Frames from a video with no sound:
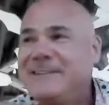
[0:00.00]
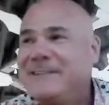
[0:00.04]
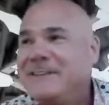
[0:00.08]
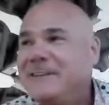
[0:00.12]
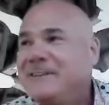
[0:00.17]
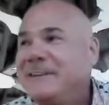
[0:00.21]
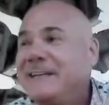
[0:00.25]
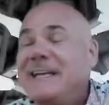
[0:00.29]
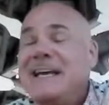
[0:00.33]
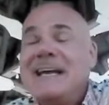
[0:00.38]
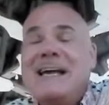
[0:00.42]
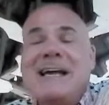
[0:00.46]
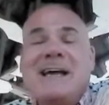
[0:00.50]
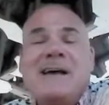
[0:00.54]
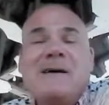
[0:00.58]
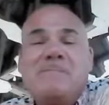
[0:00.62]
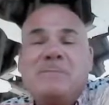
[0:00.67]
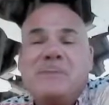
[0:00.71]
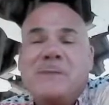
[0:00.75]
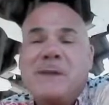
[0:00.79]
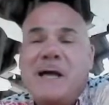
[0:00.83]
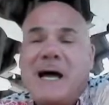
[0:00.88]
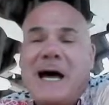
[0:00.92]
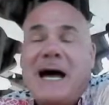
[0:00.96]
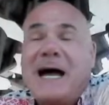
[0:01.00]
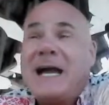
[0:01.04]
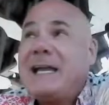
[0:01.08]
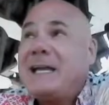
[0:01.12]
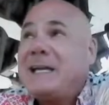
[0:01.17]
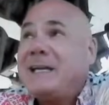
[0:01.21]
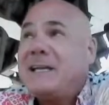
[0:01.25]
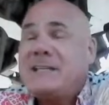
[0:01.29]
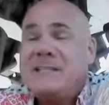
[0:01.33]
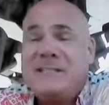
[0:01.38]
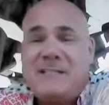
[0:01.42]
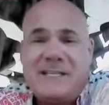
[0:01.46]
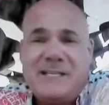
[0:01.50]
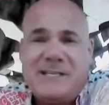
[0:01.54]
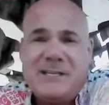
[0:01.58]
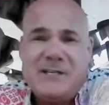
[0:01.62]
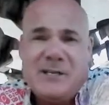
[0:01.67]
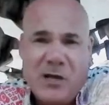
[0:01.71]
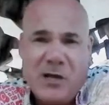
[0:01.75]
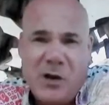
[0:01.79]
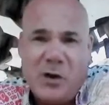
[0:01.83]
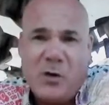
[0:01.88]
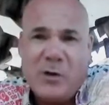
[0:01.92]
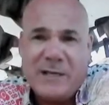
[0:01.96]
into. And I
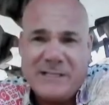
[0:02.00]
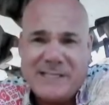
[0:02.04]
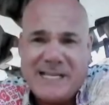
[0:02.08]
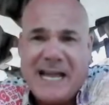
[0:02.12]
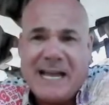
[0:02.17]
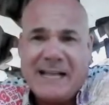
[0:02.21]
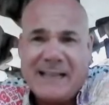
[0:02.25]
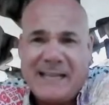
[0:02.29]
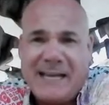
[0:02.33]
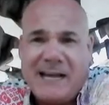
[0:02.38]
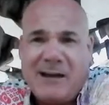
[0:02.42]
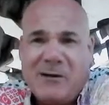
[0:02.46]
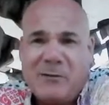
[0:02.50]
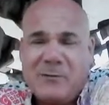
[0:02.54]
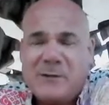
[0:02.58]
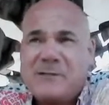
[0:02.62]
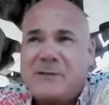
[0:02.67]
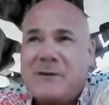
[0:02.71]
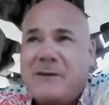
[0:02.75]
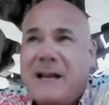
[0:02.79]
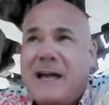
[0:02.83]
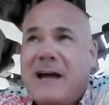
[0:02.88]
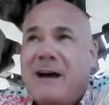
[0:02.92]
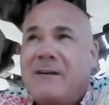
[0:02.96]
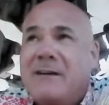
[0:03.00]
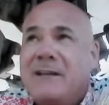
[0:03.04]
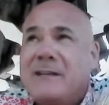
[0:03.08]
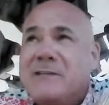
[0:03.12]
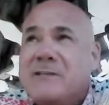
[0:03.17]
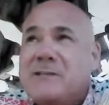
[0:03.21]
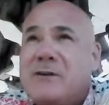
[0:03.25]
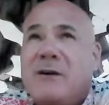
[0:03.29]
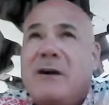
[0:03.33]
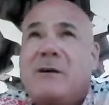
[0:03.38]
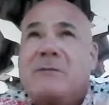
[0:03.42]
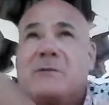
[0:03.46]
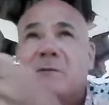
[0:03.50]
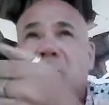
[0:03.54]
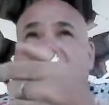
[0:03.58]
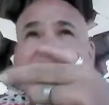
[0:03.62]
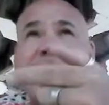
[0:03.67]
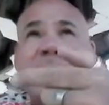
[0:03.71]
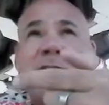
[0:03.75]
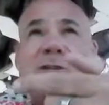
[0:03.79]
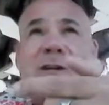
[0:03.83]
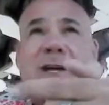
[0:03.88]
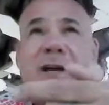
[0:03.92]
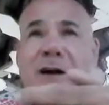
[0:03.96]
didn't know exactly how it would turn out. And so I was
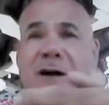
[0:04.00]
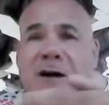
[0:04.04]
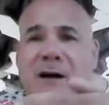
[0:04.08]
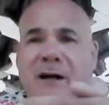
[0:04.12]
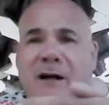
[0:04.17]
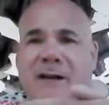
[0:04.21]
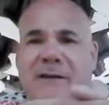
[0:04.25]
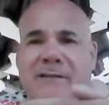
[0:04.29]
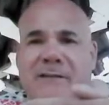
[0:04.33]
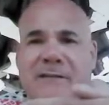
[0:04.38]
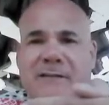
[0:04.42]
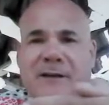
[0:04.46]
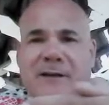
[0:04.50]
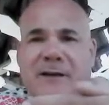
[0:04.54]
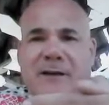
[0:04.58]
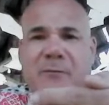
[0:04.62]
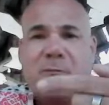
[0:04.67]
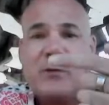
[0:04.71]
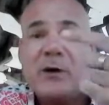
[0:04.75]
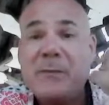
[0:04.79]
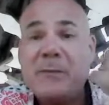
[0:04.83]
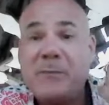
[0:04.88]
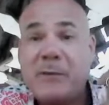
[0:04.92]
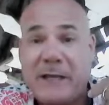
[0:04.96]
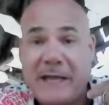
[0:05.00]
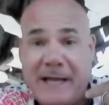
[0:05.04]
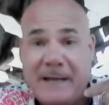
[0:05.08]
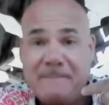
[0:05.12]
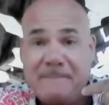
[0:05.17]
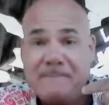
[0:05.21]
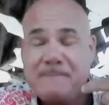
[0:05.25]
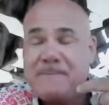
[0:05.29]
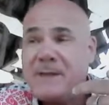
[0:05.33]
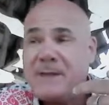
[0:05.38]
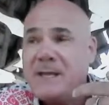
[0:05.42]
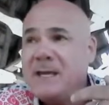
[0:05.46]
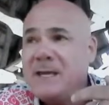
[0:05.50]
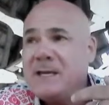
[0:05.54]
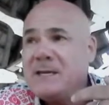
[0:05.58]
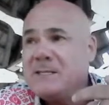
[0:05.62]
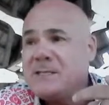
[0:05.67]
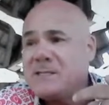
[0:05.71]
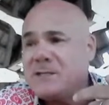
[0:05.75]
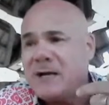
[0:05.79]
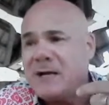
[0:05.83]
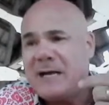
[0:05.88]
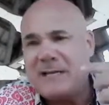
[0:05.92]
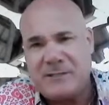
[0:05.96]
watching on the replay.
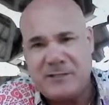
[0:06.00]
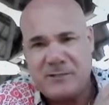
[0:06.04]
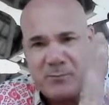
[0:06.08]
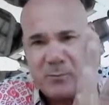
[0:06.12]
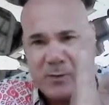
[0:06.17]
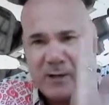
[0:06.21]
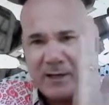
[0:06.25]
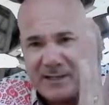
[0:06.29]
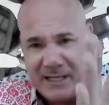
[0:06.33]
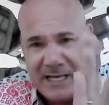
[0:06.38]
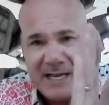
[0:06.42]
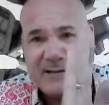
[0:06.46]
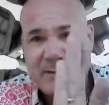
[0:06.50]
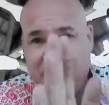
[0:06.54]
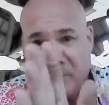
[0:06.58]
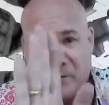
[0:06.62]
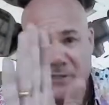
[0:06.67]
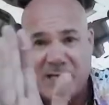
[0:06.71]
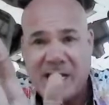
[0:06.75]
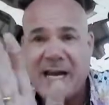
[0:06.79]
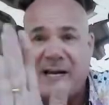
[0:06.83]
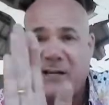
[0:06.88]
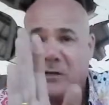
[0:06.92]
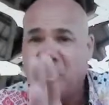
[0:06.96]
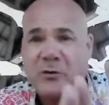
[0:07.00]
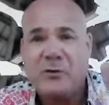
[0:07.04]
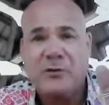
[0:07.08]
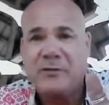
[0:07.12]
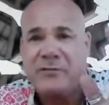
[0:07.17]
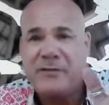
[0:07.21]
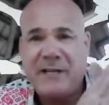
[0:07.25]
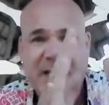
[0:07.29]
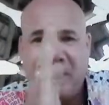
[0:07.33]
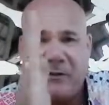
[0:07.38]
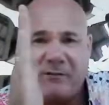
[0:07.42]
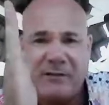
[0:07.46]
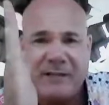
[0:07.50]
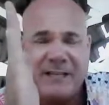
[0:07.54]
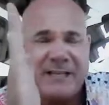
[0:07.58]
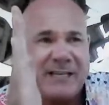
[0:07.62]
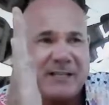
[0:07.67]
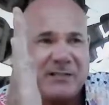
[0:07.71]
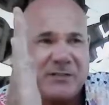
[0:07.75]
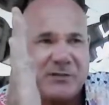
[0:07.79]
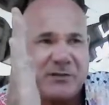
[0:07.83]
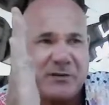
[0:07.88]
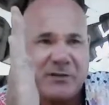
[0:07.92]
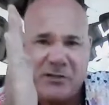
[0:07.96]
So I just went, and it was kind of cool. The video really
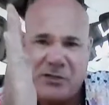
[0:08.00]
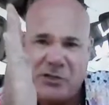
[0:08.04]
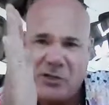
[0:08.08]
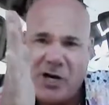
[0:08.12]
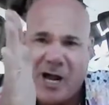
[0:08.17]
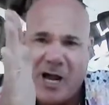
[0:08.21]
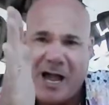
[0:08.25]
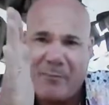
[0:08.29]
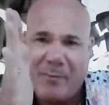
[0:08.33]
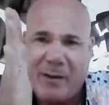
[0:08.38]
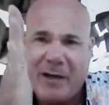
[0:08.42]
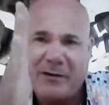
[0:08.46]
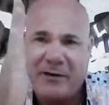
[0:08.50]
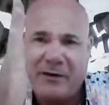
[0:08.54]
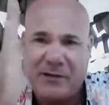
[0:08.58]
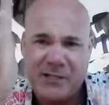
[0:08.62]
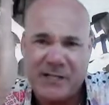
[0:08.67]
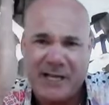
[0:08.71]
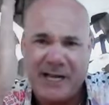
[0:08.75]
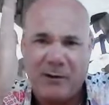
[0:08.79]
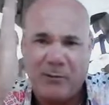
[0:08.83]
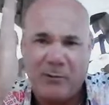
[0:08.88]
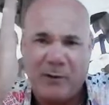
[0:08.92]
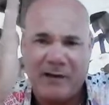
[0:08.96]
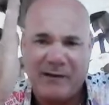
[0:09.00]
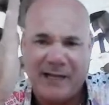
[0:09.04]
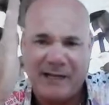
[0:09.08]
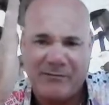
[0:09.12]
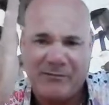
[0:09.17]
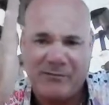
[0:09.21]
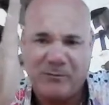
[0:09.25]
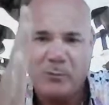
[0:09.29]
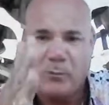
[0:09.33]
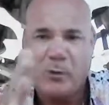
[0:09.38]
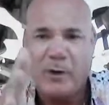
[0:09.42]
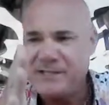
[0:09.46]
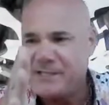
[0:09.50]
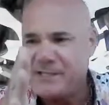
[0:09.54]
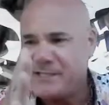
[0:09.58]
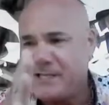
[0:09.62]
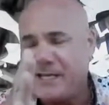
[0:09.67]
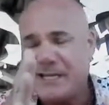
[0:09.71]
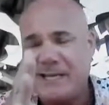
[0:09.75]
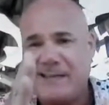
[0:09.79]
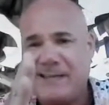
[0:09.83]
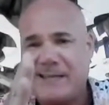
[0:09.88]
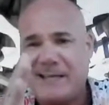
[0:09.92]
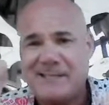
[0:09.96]
didn't sort of chop up. It just kind of went like from one
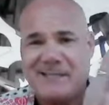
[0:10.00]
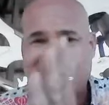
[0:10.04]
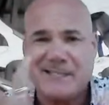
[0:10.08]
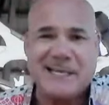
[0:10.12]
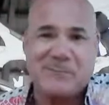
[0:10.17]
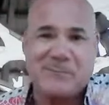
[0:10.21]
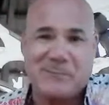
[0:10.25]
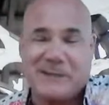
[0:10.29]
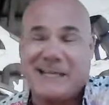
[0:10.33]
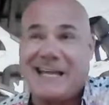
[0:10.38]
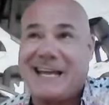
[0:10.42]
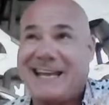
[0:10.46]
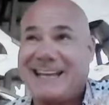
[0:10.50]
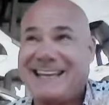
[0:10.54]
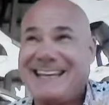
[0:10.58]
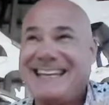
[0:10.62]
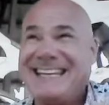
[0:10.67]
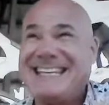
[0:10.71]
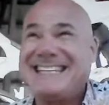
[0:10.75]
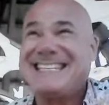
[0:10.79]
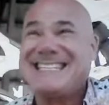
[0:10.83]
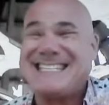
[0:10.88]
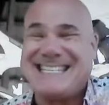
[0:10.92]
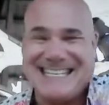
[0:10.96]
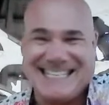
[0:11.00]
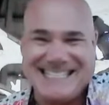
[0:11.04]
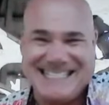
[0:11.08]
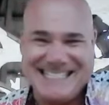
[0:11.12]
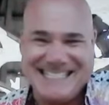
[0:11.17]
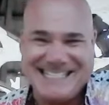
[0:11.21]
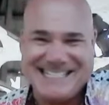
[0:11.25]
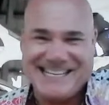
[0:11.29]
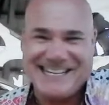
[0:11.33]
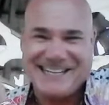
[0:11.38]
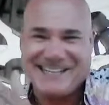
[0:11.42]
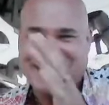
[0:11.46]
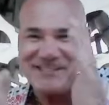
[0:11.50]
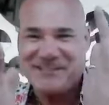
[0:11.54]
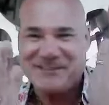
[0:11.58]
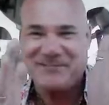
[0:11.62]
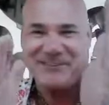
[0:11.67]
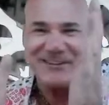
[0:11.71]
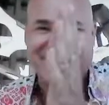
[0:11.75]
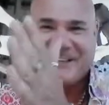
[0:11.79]
scene and then skipped like 60 seconds of